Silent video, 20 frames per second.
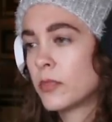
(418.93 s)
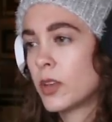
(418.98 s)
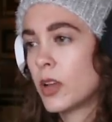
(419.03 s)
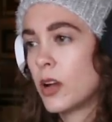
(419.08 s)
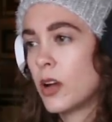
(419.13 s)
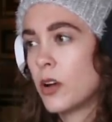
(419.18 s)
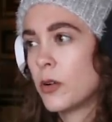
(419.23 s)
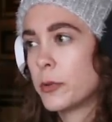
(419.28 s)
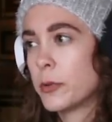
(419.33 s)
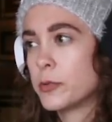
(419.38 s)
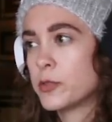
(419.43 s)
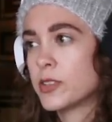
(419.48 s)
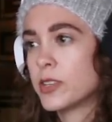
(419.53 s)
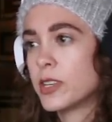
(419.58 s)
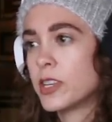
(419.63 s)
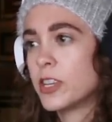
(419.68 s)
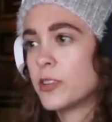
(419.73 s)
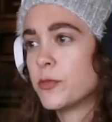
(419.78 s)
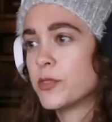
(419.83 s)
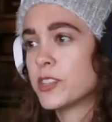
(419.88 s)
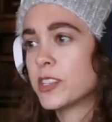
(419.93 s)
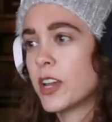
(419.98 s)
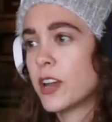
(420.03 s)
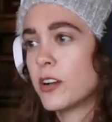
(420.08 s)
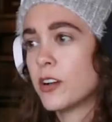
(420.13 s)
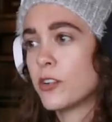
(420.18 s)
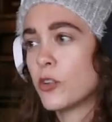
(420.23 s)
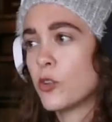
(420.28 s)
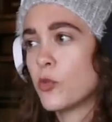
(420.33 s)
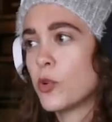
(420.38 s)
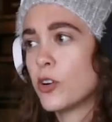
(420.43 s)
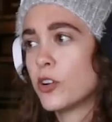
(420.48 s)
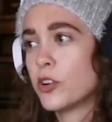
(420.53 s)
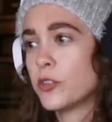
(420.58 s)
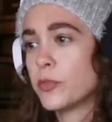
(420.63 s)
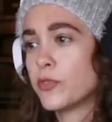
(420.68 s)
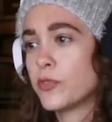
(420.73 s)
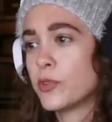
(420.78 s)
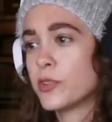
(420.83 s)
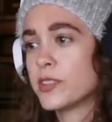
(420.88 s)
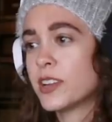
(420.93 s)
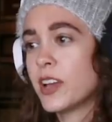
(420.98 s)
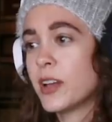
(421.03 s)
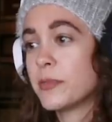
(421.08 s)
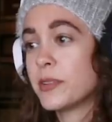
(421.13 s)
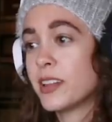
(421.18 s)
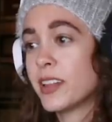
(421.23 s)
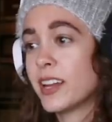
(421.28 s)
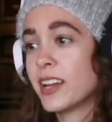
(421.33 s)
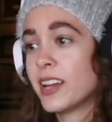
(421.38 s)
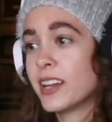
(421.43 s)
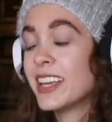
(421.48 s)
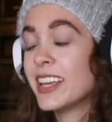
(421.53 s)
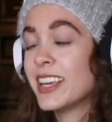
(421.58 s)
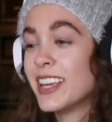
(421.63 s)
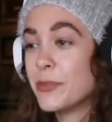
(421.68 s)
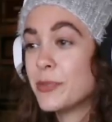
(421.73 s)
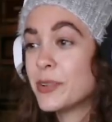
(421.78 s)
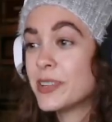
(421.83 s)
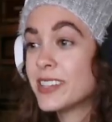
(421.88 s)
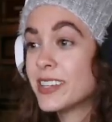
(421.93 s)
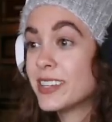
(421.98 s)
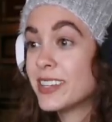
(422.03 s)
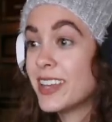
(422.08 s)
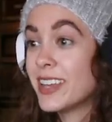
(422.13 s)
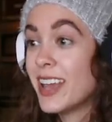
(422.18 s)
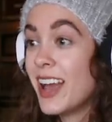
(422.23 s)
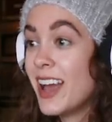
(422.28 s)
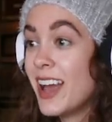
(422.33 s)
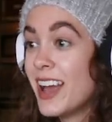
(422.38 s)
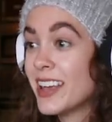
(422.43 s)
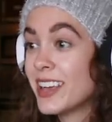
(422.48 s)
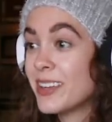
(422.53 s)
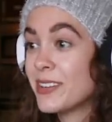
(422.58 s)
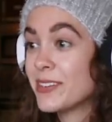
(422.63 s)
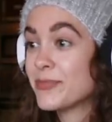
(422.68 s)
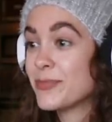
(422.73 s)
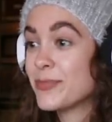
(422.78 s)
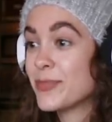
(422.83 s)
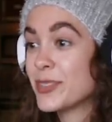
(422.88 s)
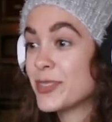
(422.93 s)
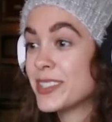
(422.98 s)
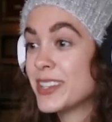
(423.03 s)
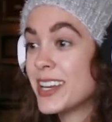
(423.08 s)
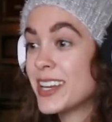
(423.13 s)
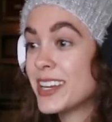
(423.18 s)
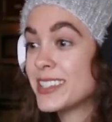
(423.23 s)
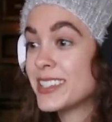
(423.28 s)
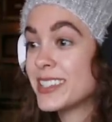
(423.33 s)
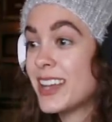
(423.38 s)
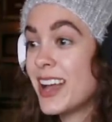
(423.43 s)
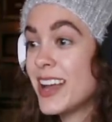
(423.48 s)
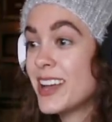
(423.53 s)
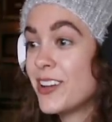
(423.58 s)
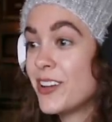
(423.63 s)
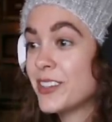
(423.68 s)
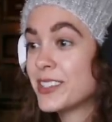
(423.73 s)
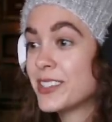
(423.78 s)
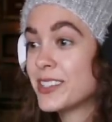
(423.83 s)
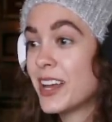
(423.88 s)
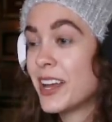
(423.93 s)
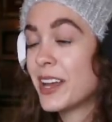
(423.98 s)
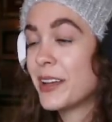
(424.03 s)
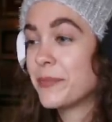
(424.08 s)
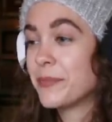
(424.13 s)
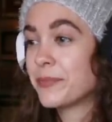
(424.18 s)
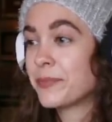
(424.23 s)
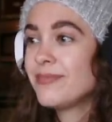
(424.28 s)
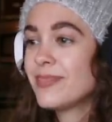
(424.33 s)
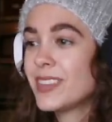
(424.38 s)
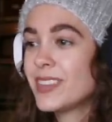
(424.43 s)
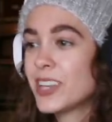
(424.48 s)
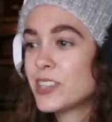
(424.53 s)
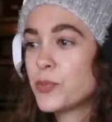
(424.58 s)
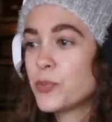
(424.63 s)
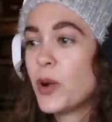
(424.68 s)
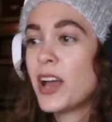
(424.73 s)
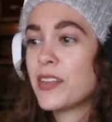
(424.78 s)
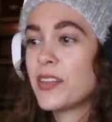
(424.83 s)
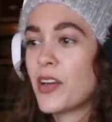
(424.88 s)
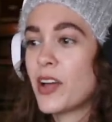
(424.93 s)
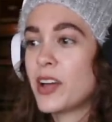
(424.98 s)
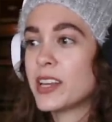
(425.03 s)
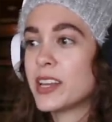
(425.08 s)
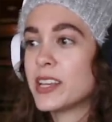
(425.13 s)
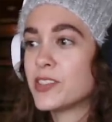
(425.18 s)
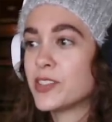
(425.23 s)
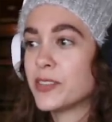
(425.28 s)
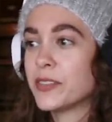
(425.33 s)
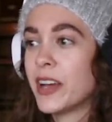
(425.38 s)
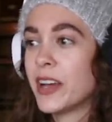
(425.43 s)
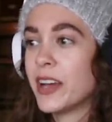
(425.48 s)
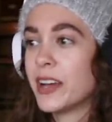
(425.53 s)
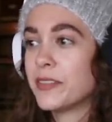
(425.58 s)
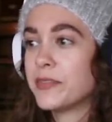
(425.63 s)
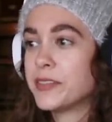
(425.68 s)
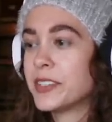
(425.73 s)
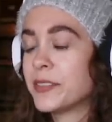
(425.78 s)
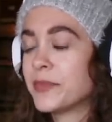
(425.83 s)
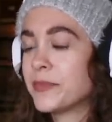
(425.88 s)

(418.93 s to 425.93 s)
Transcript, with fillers: Oh, he was he was scared of the world before Zombieland. He was yeah, he stayed inside all the time. That's why I thought he survived.